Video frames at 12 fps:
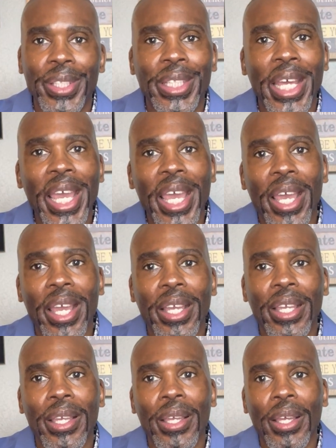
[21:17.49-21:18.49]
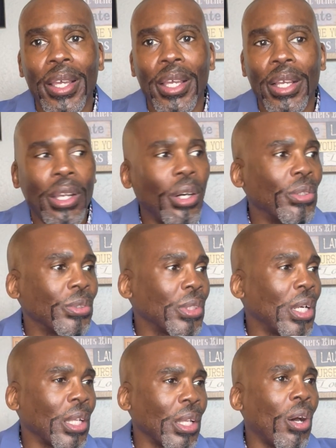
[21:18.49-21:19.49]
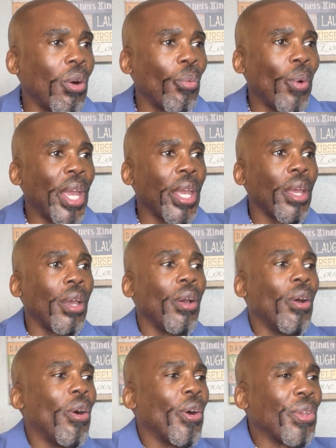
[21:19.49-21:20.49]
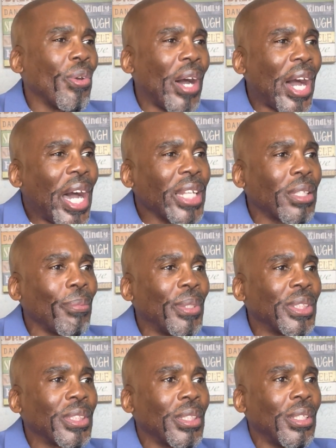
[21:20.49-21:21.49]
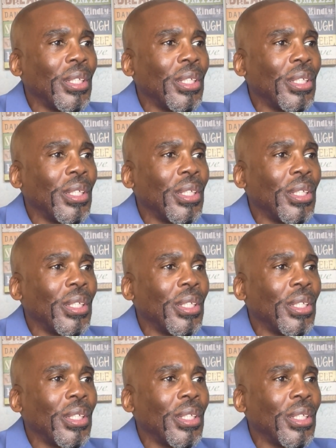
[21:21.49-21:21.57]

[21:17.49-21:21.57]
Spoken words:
That goes a long way. Are you an optimist